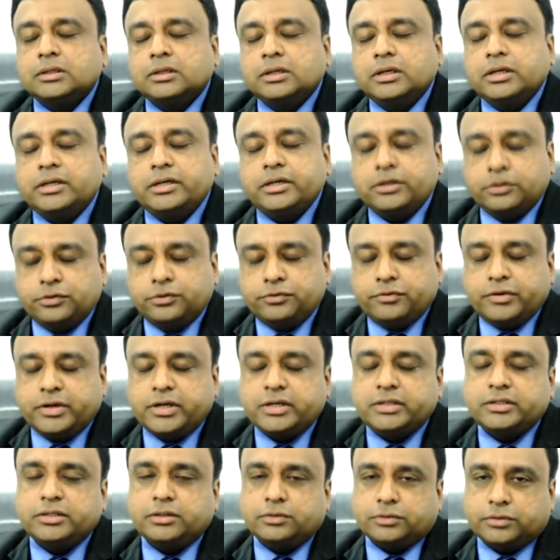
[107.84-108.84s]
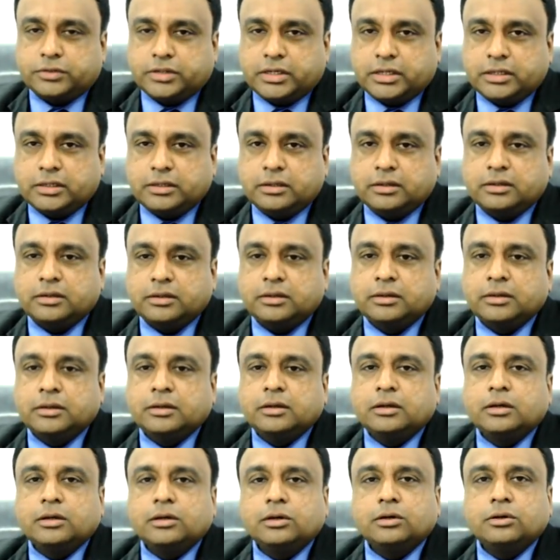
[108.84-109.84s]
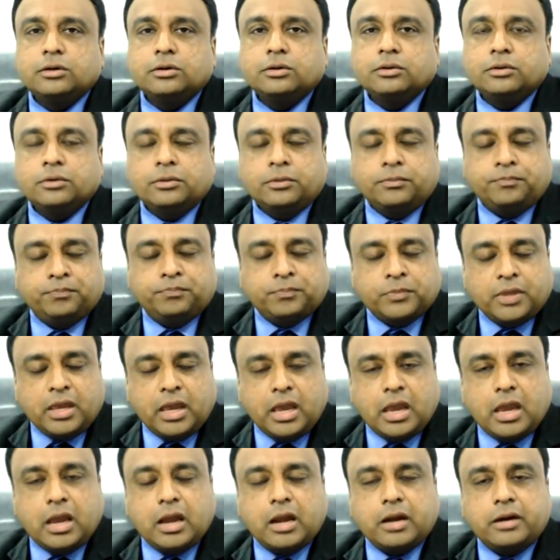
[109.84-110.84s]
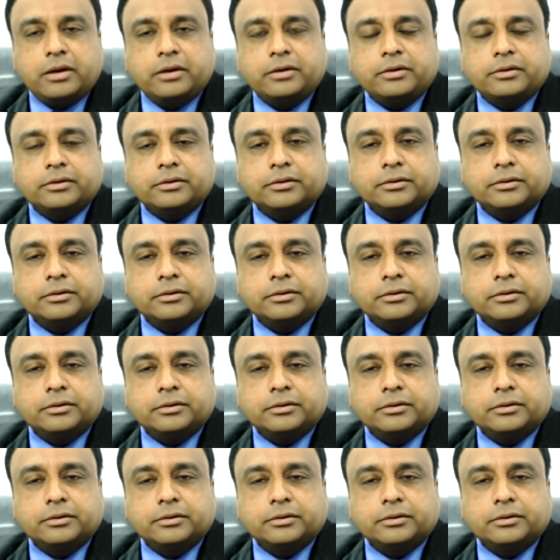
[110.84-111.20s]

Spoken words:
it rejuvenates your skin, and